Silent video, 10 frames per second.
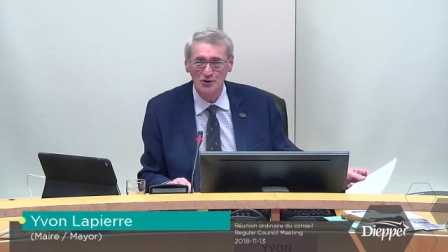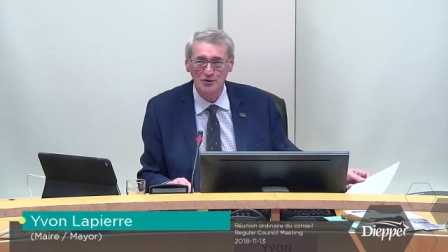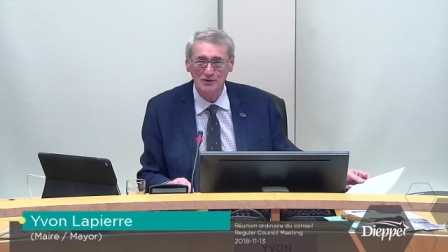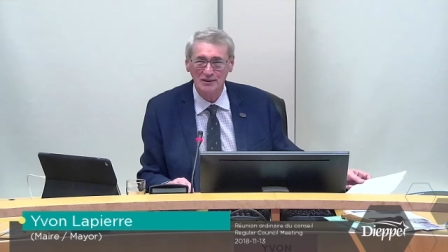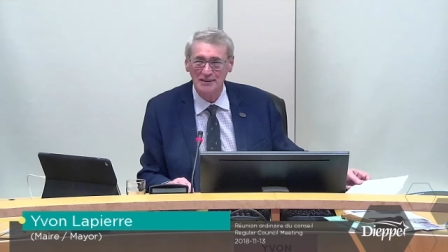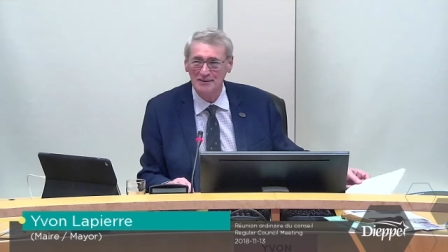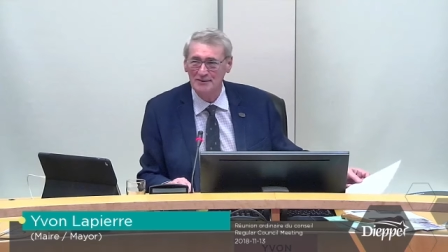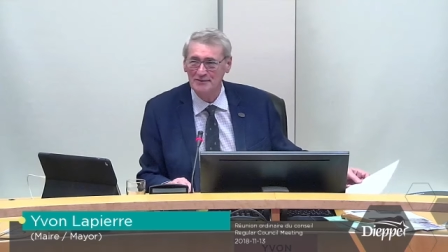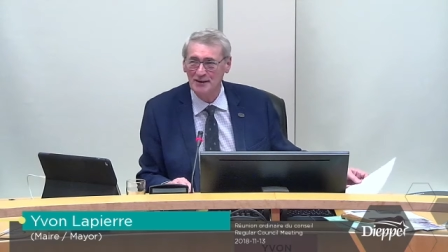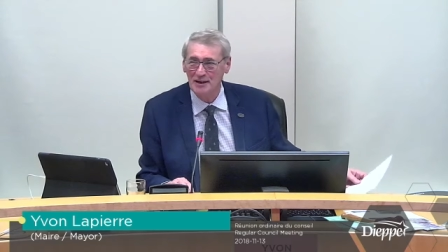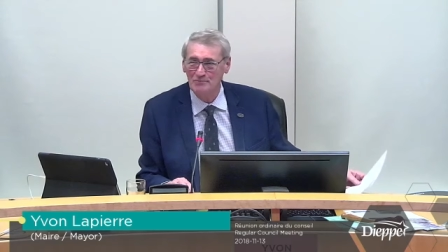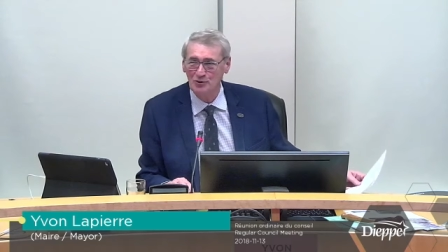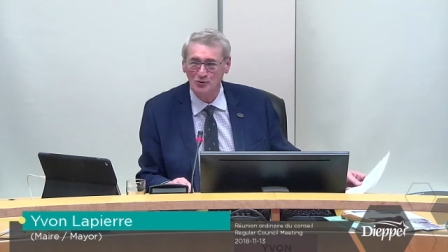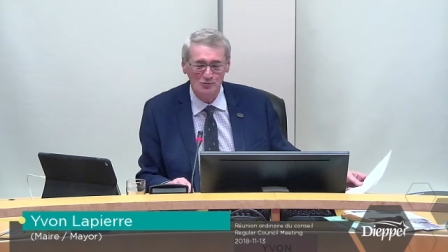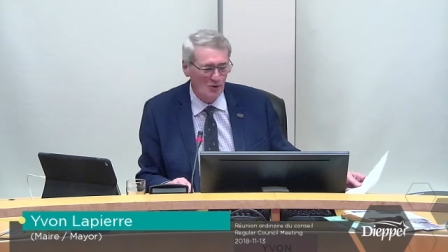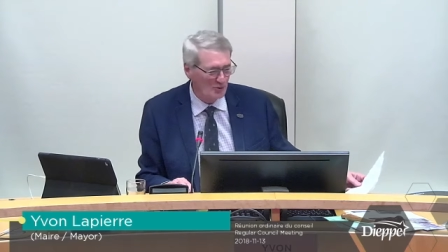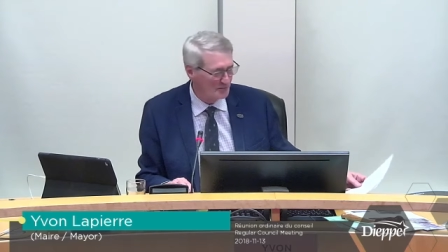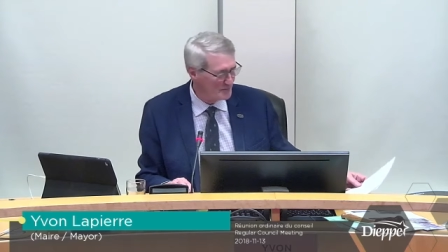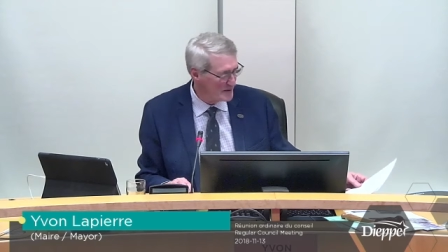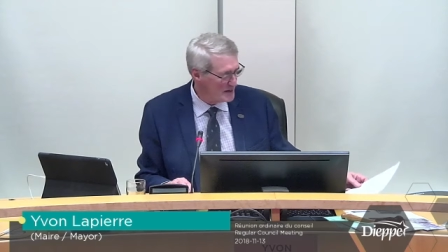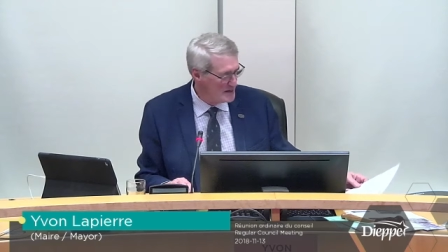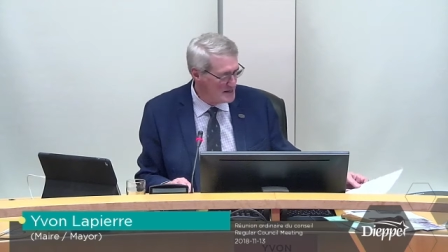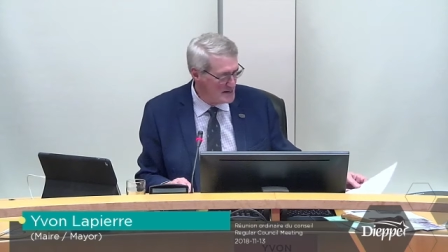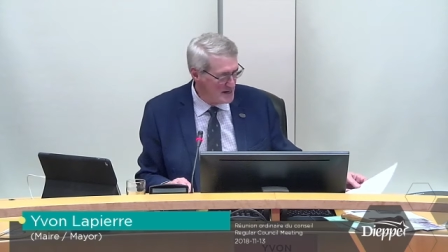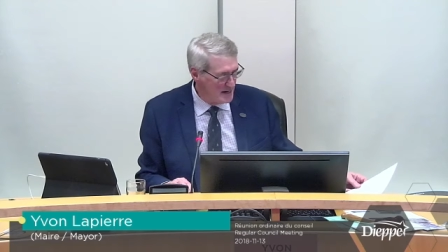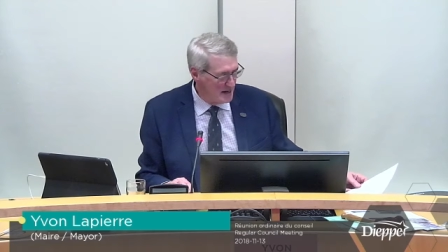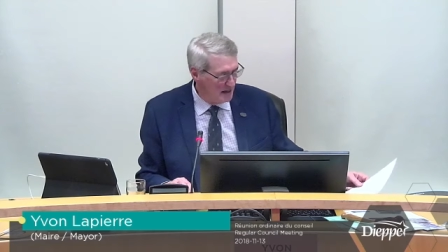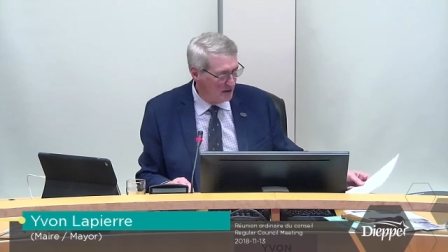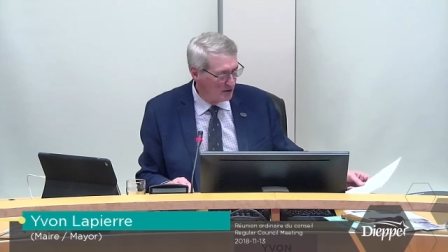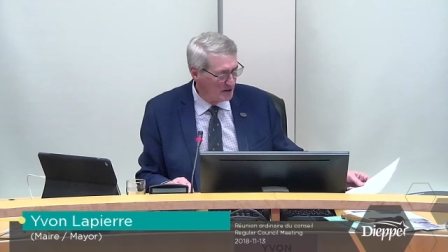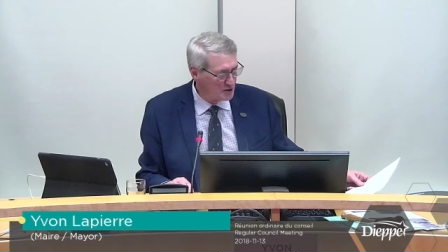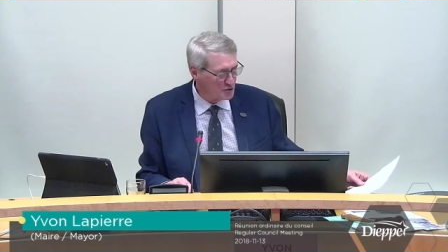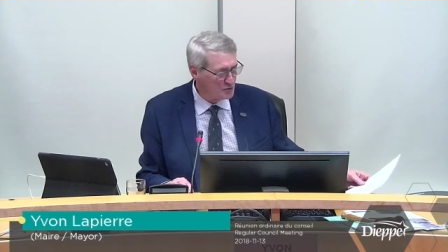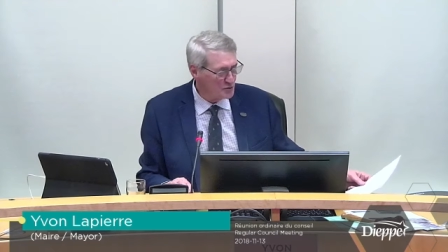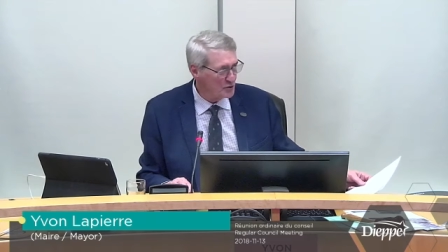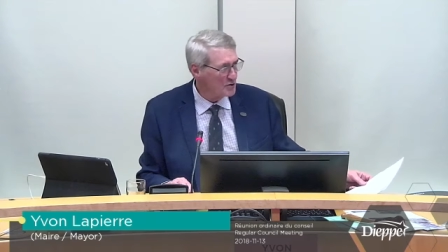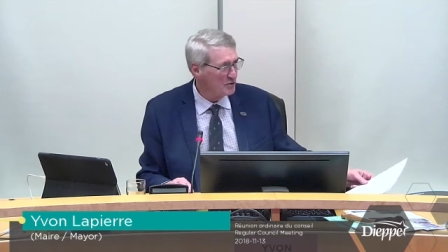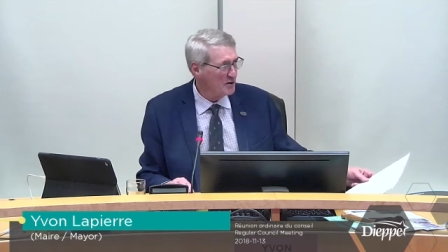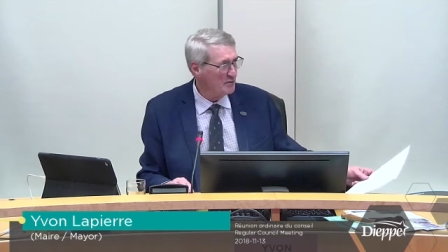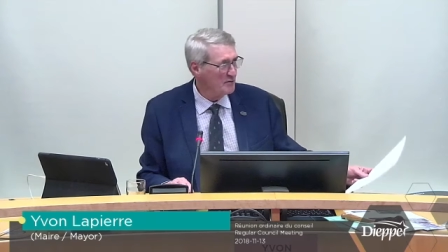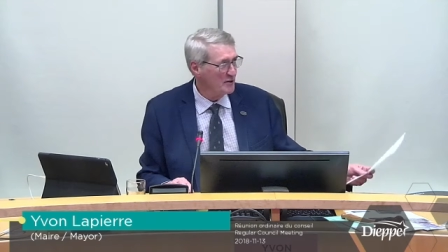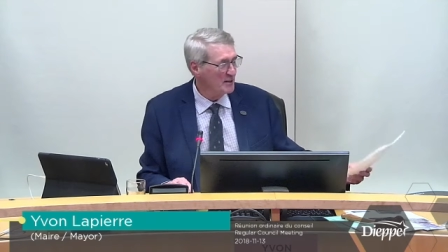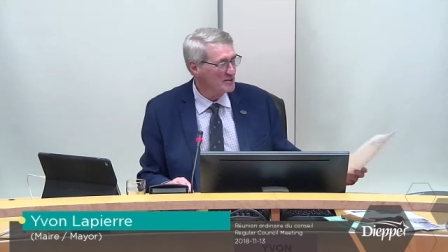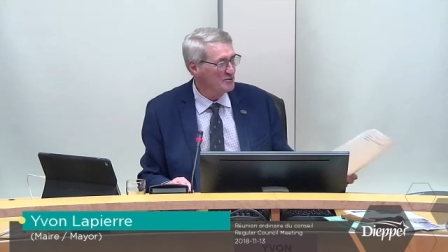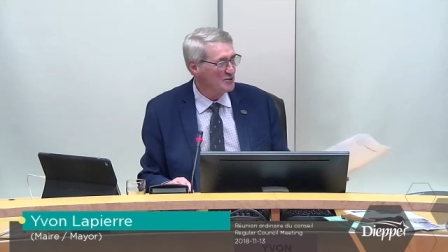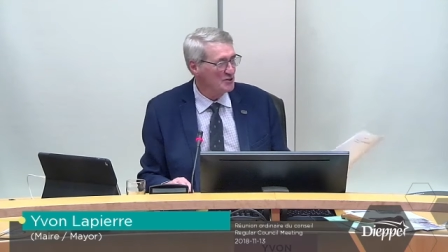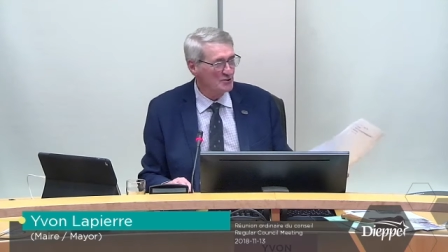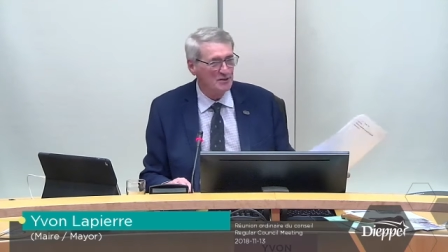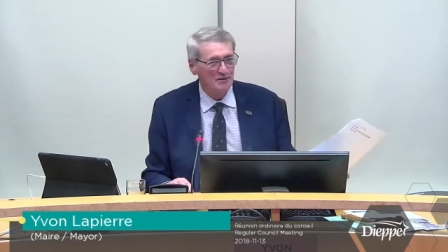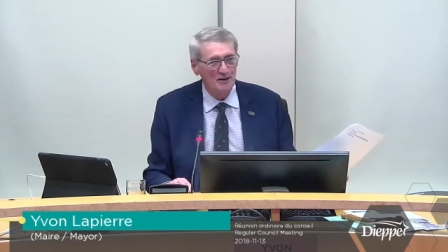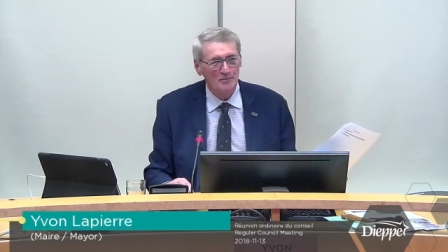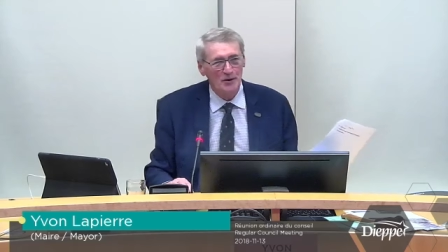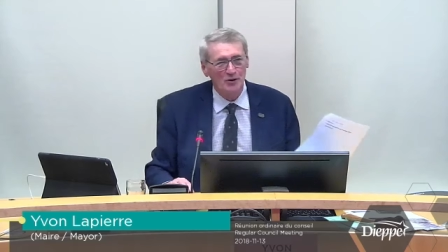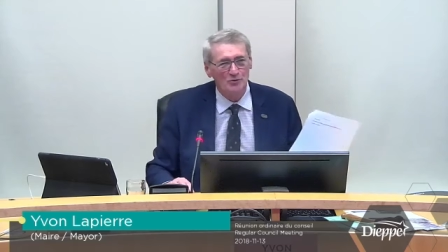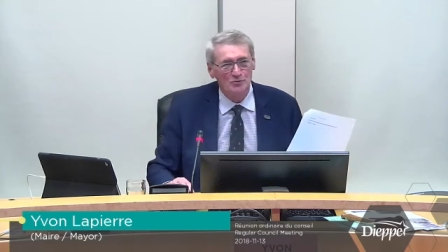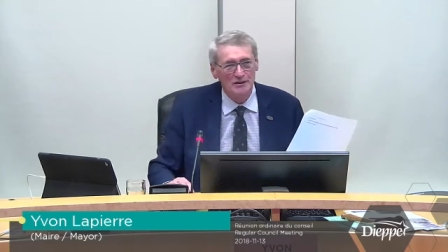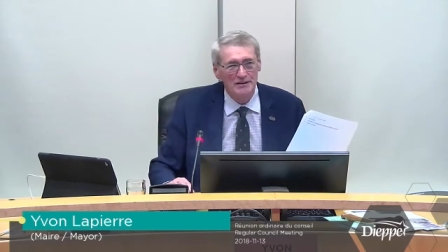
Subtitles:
file as hard as he did to find a solution that is going to be good for everybody. That being said, all those in